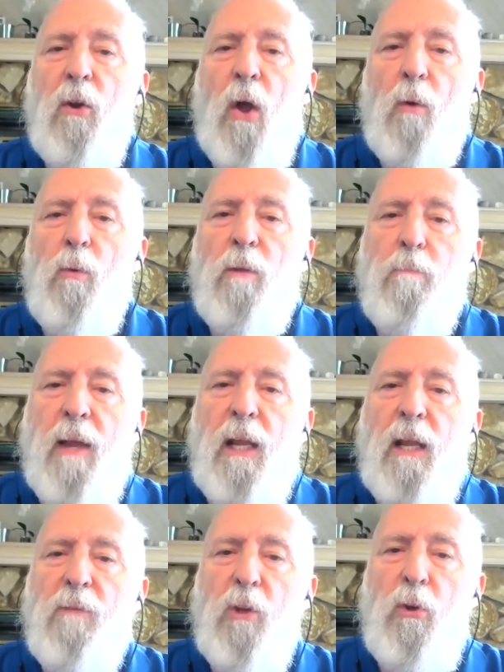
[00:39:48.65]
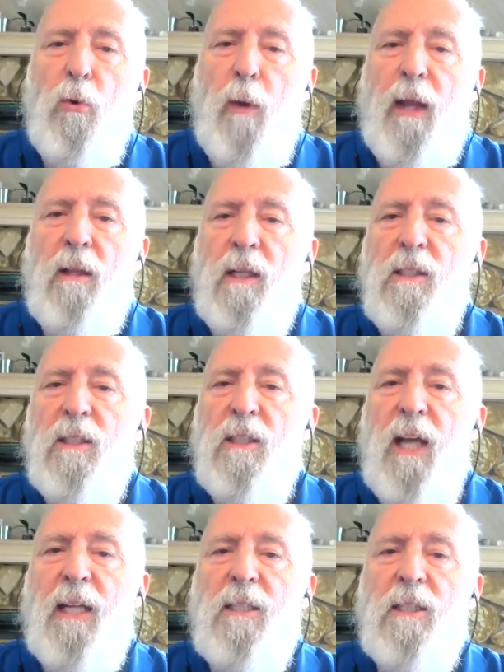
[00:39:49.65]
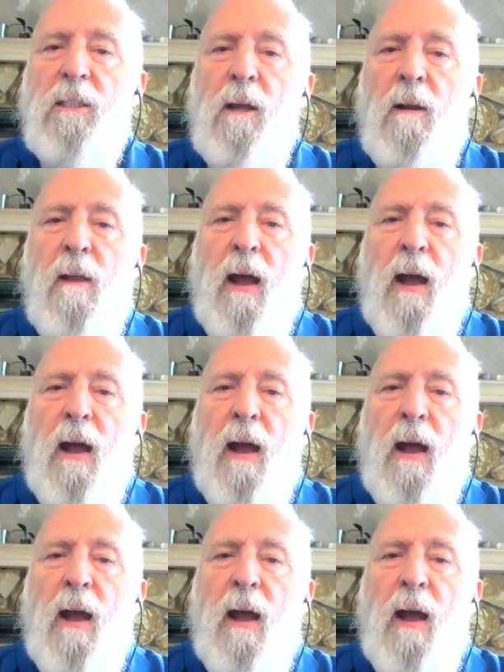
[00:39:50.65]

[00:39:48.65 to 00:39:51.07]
along with many of the New England states.